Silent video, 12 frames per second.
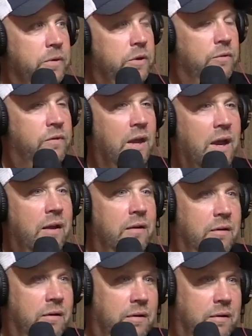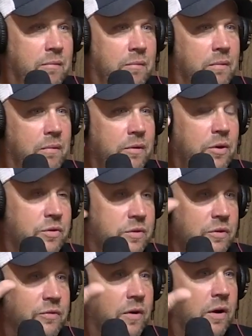You're
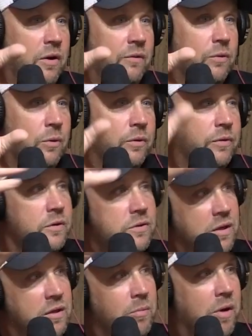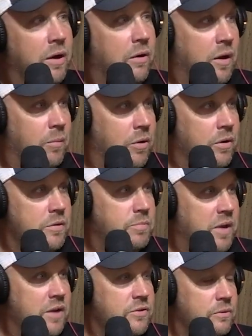still far enough north that you get the migrating birds
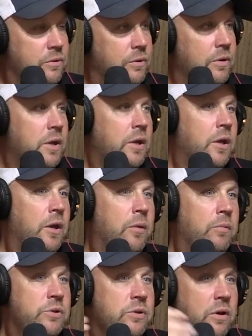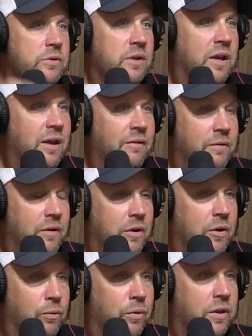pass through, but you also have
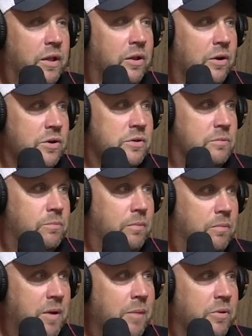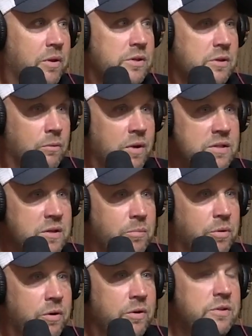a really large population of
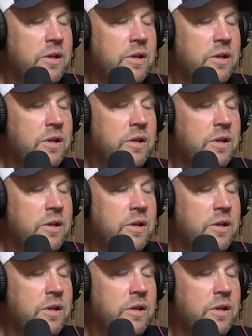resident birds.